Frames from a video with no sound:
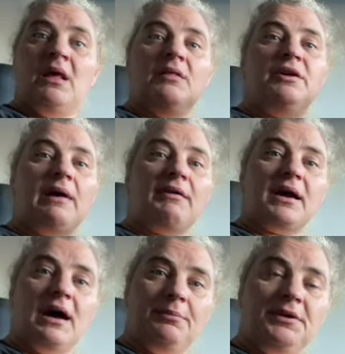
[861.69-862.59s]
There are a
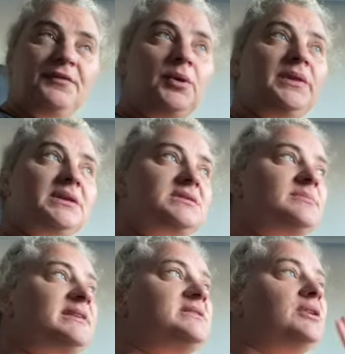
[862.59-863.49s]
couple of you in this
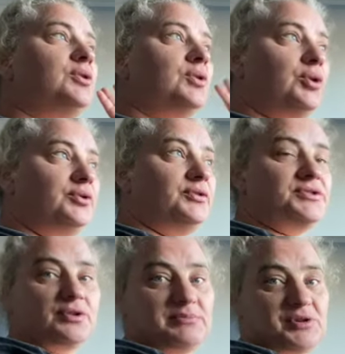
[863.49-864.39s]
semester who could do
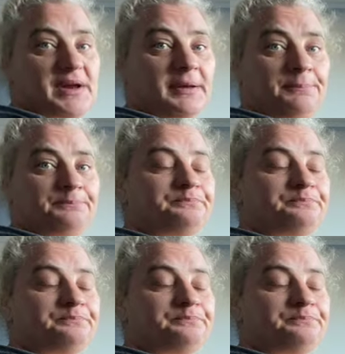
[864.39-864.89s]
script writing.